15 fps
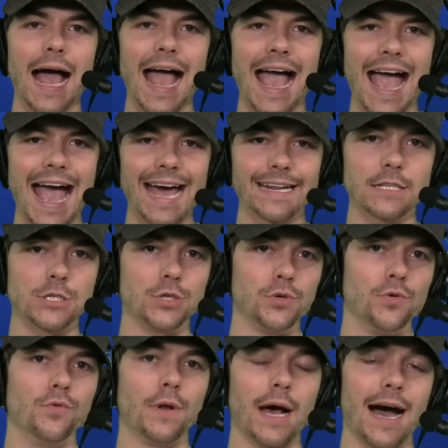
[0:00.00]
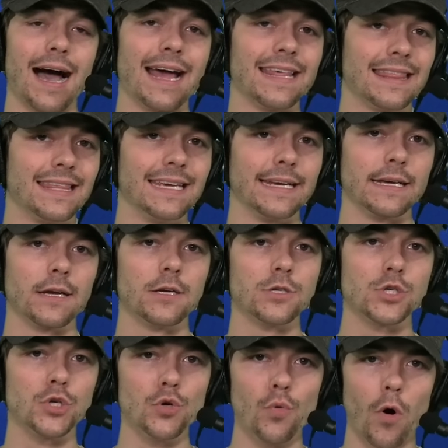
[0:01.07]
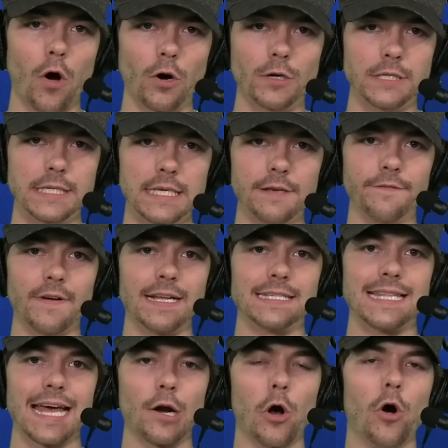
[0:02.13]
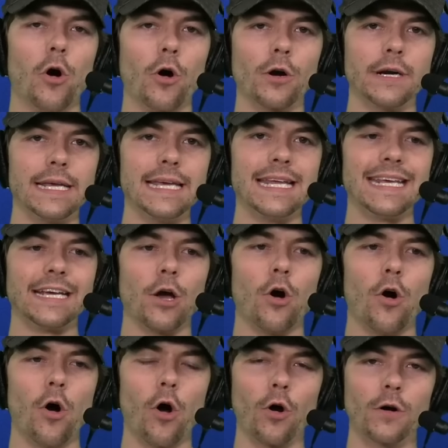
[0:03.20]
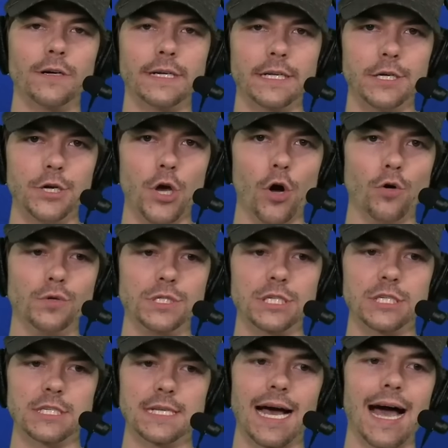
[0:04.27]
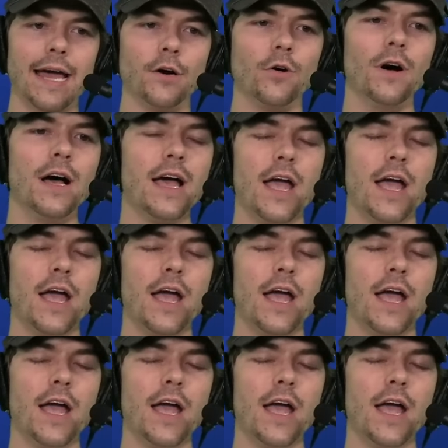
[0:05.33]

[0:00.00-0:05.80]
attitude, I think, to our defense. That hard-hitting, hard-nosed style.